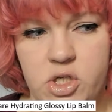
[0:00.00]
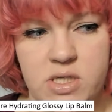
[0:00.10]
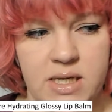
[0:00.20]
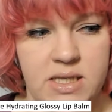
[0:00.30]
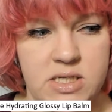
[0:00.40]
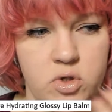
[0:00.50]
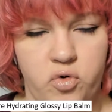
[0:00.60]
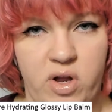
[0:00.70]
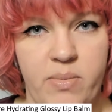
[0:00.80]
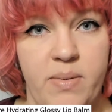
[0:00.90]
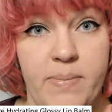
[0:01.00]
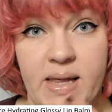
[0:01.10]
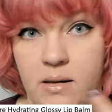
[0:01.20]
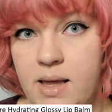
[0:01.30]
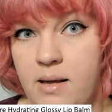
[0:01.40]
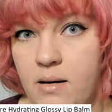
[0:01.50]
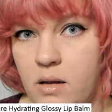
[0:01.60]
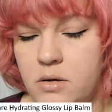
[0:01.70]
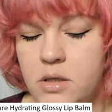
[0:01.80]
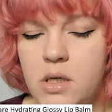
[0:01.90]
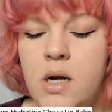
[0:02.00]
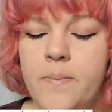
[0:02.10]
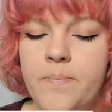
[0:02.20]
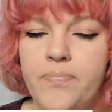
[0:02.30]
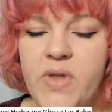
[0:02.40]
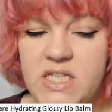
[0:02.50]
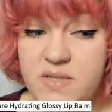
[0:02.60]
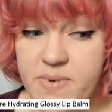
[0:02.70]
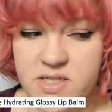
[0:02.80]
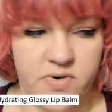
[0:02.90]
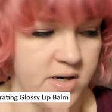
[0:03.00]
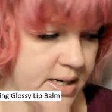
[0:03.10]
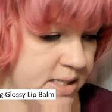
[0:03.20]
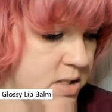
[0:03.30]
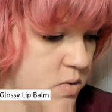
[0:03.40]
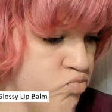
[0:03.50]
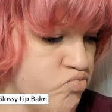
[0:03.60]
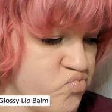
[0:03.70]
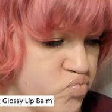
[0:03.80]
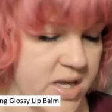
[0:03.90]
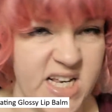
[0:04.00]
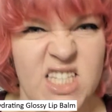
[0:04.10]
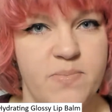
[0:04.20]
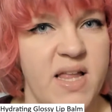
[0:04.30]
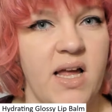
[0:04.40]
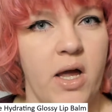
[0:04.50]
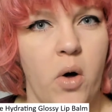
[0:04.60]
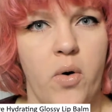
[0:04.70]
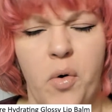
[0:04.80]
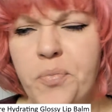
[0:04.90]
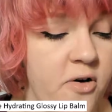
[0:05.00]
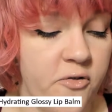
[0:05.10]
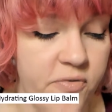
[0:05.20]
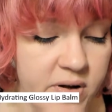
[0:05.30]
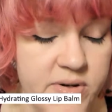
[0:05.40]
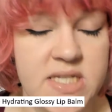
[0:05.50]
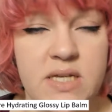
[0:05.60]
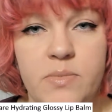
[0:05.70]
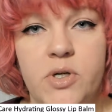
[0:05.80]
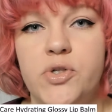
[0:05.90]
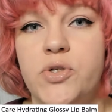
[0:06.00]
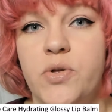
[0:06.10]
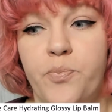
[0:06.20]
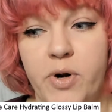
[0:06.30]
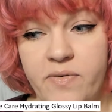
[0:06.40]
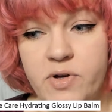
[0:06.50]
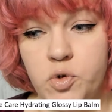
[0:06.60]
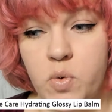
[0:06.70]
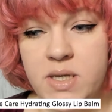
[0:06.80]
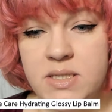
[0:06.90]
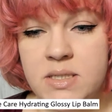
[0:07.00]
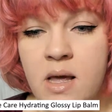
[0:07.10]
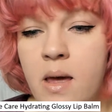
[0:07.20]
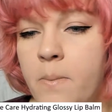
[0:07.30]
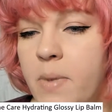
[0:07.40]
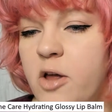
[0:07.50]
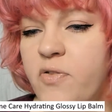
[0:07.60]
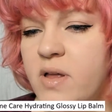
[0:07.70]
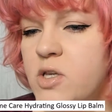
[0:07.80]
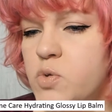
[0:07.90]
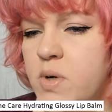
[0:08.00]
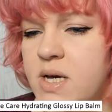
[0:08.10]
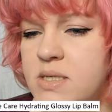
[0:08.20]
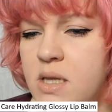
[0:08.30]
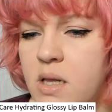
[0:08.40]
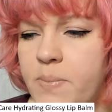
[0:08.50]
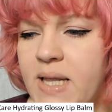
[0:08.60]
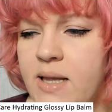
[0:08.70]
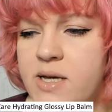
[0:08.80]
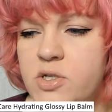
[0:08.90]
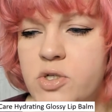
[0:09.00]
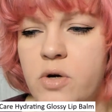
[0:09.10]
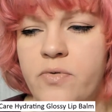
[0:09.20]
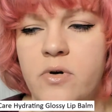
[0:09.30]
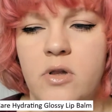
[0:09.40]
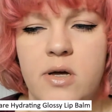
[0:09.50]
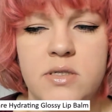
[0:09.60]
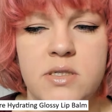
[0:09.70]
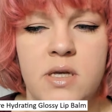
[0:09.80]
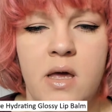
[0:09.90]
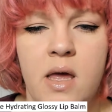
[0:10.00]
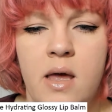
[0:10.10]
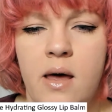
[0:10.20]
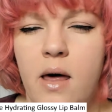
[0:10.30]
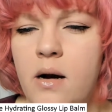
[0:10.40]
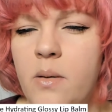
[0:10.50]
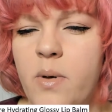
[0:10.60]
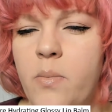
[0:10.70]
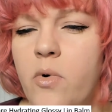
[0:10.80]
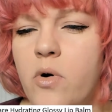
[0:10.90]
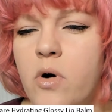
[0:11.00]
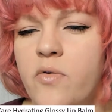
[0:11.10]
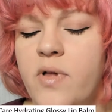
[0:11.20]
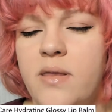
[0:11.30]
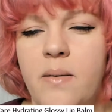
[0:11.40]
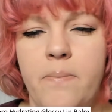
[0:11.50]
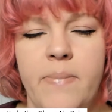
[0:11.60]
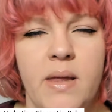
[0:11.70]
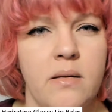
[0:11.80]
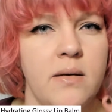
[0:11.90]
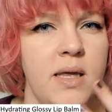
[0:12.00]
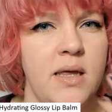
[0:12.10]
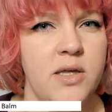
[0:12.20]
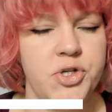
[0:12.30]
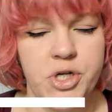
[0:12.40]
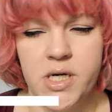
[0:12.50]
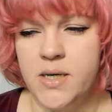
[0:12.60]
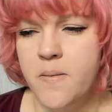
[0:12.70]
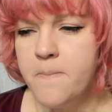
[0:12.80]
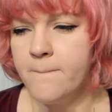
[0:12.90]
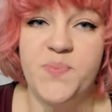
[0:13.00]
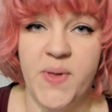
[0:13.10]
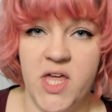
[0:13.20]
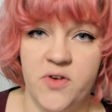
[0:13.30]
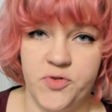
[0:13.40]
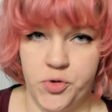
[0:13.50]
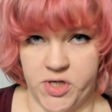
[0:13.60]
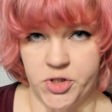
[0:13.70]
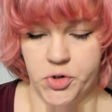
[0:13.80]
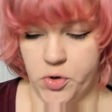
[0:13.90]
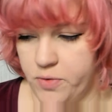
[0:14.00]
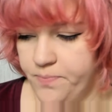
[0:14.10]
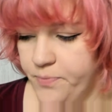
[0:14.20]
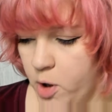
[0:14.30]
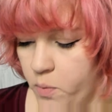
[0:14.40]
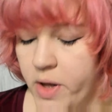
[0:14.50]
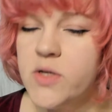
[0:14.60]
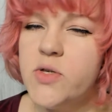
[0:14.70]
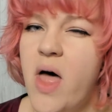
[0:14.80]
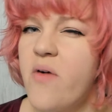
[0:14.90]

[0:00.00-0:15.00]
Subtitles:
just like this creamy milky color. It smells very nice. It does smell like cocoa. Very similar to the previous ones, but I feel like this one has a little bit less of a gloss and a little bit more of like the milky sheen. Speaking of drugstore, we also have